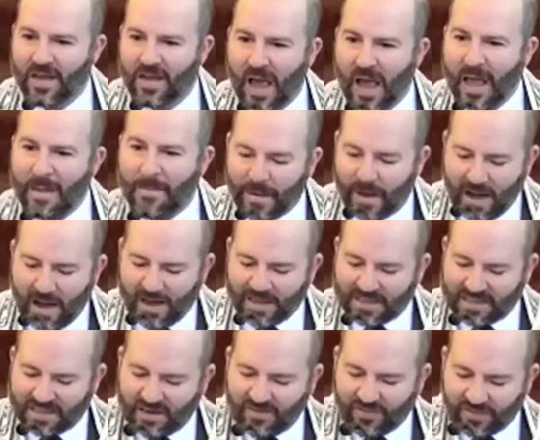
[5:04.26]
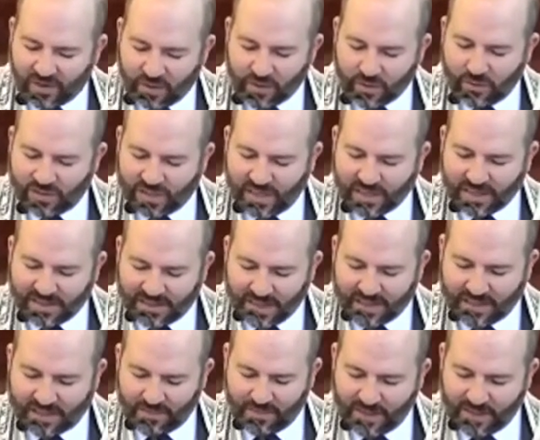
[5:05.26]
a positive closing
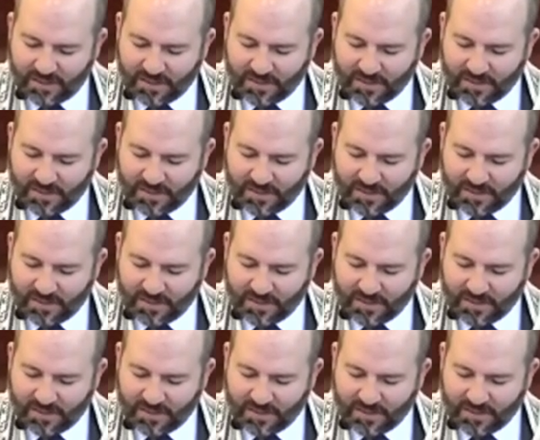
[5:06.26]
sentiment?